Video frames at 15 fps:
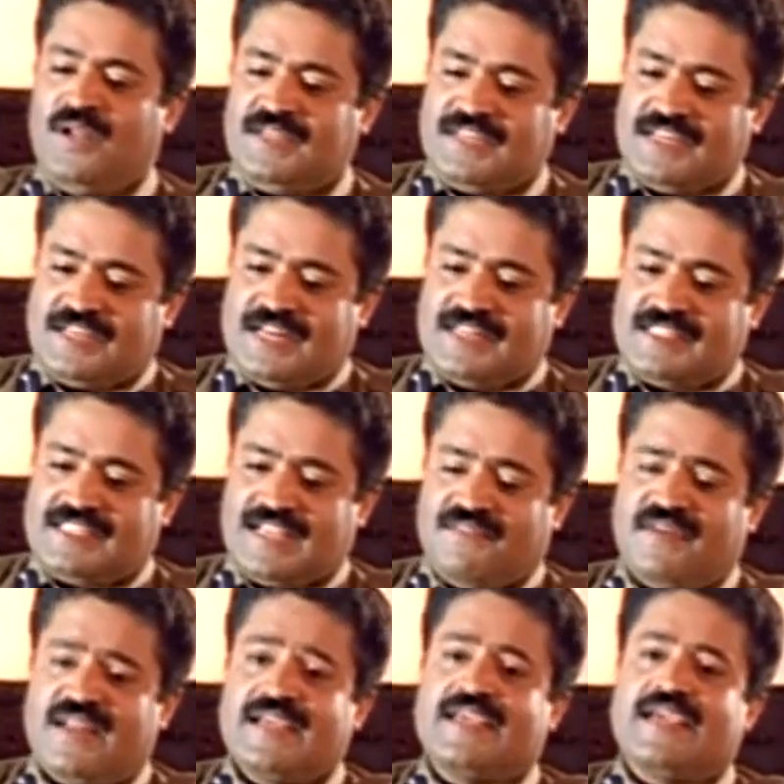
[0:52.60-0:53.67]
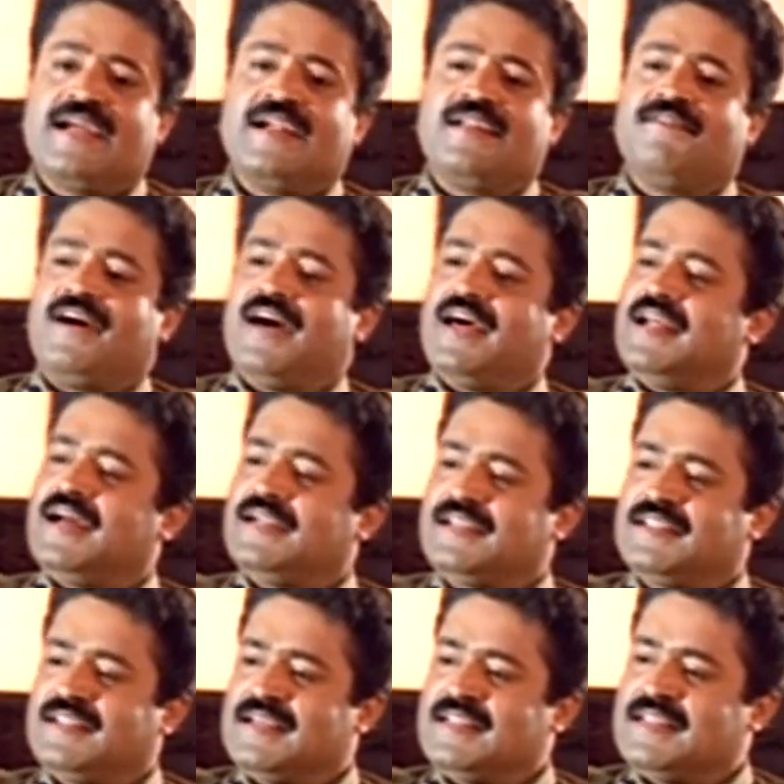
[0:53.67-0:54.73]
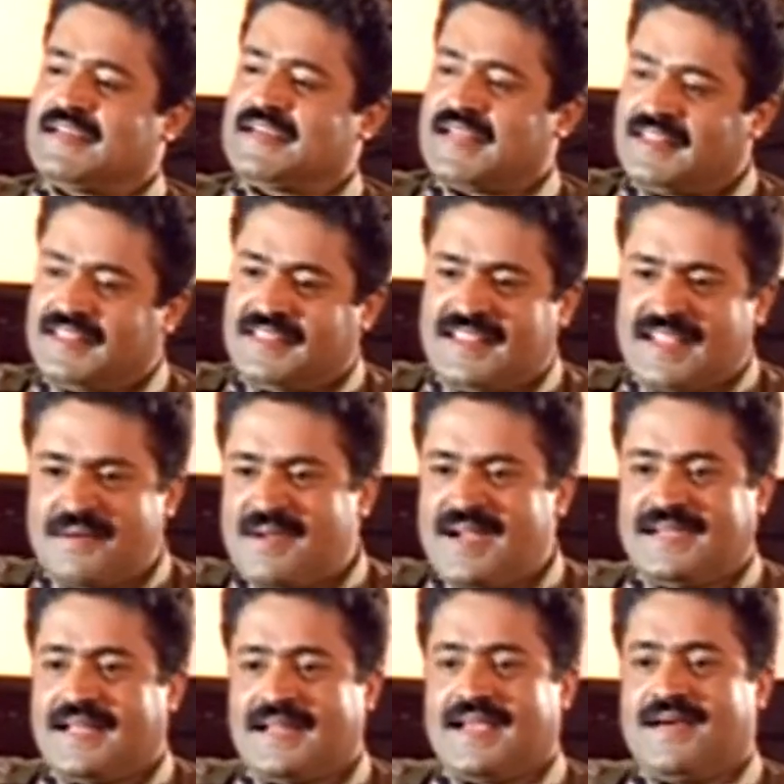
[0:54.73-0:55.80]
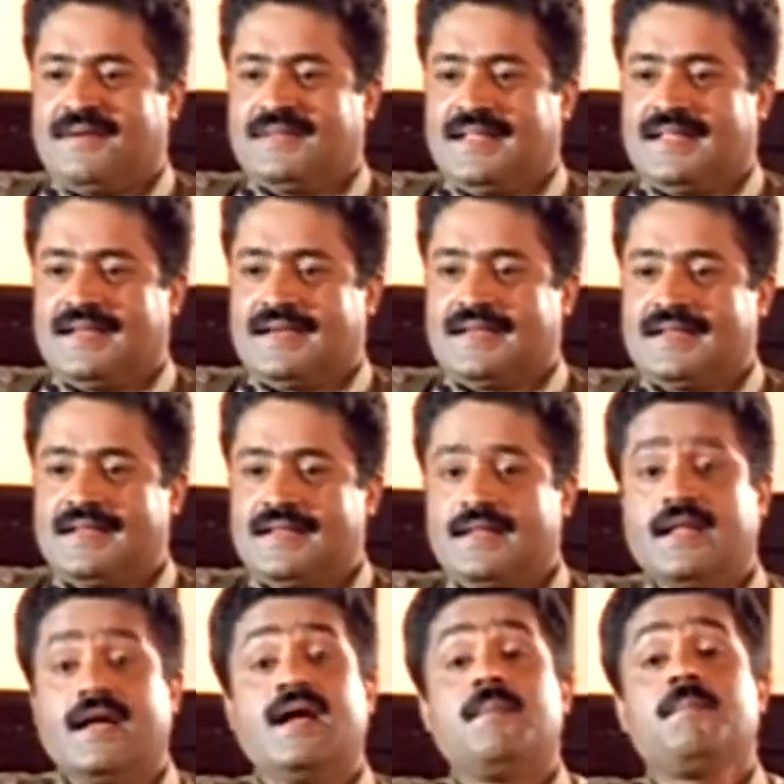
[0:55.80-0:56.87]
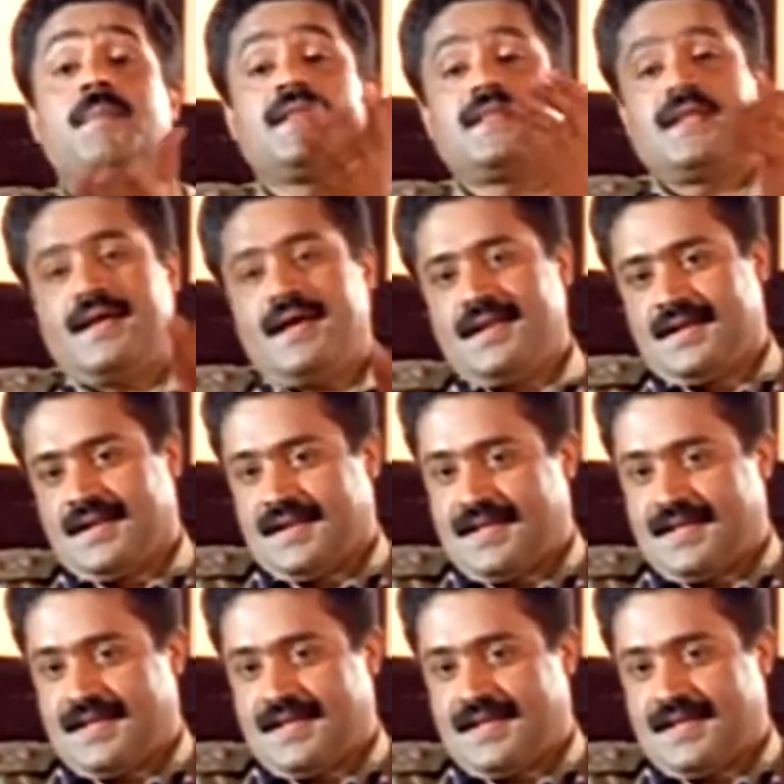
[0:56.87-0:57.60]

Politicians ever can a Valatan and a Kritiamite Ariavan the Ningal Patra